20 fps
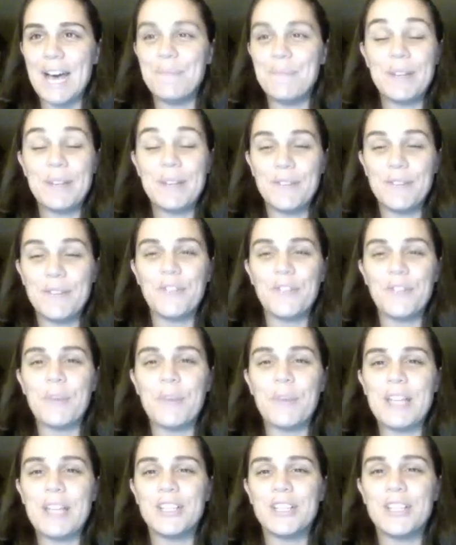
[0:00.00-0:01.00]
bit of
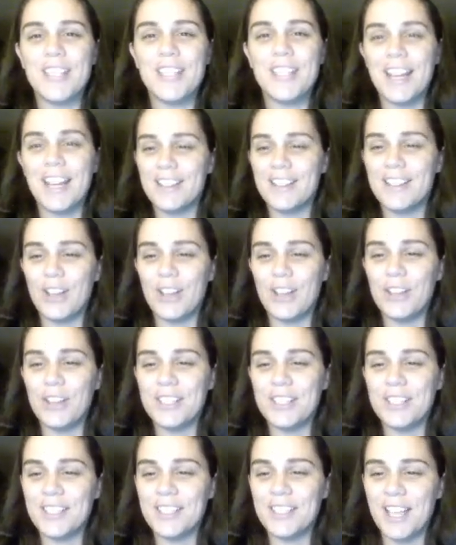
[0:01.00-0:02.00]
information that is on
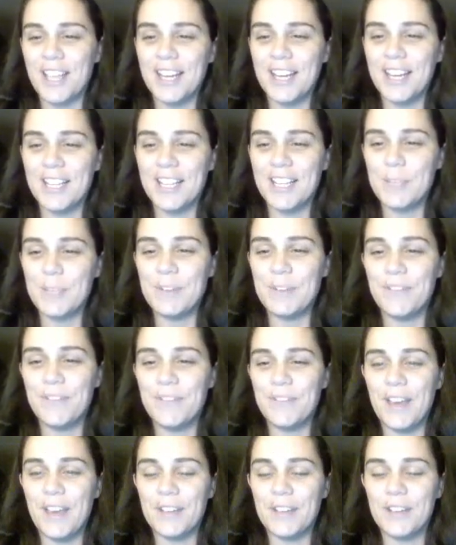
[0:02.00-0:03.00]
this slide has been
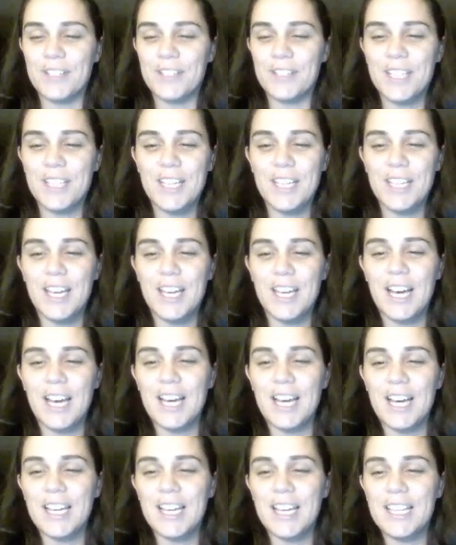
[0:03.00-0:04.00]
found
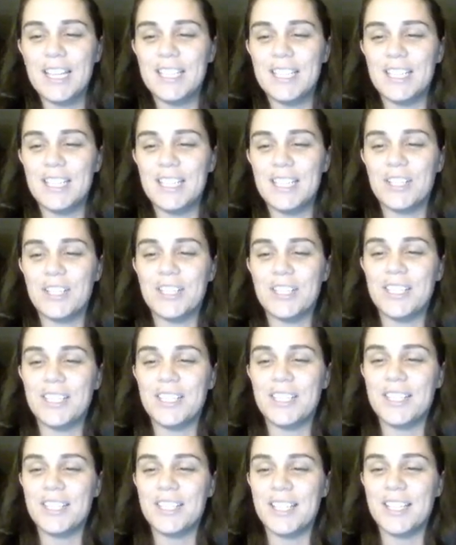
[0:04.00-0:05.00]
in
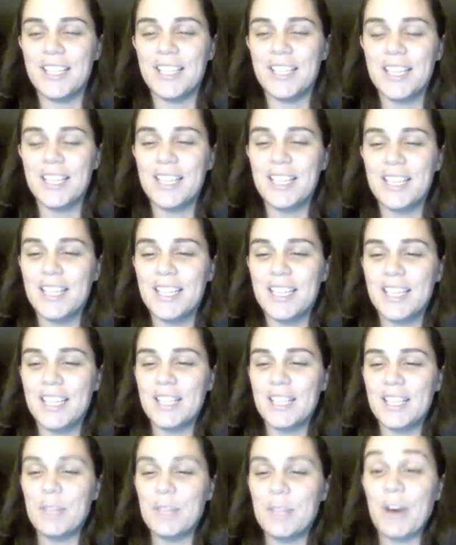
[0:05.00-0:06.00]
the
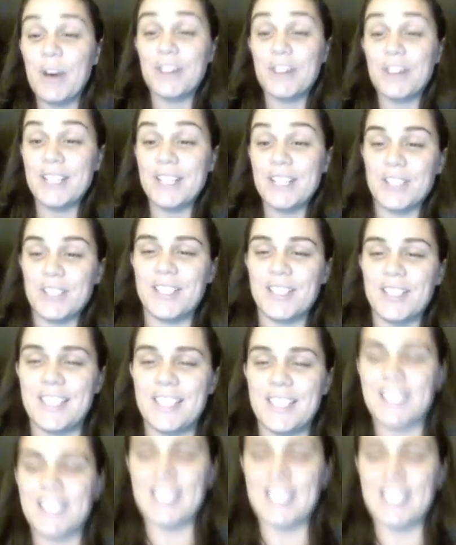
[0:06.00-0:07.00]
Modern Dental
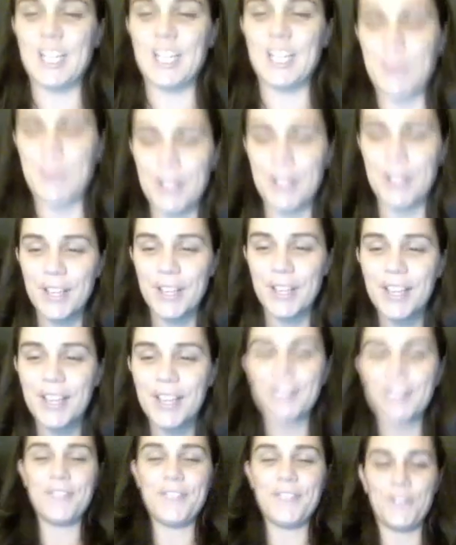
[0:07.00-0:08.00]
Assisting textbook
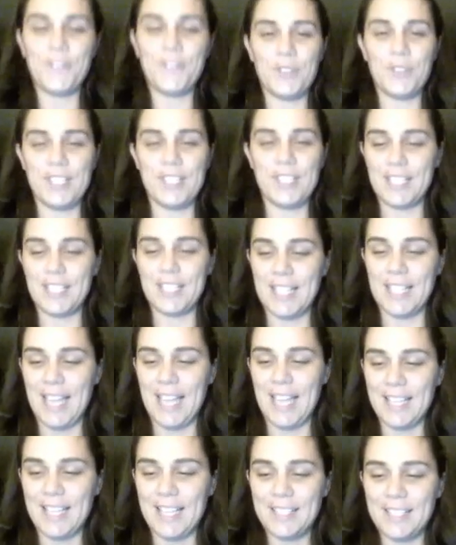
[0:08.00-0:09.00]
for this
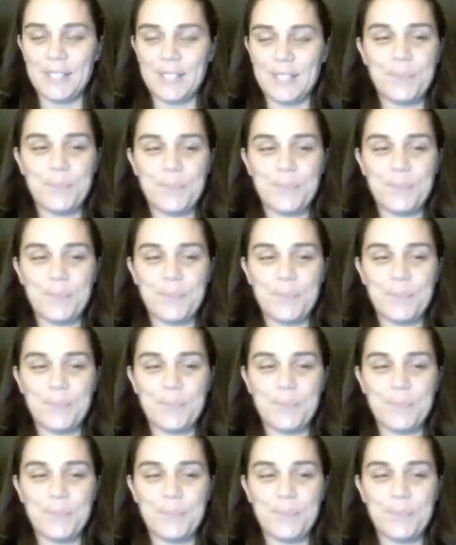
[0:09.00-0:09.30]
class.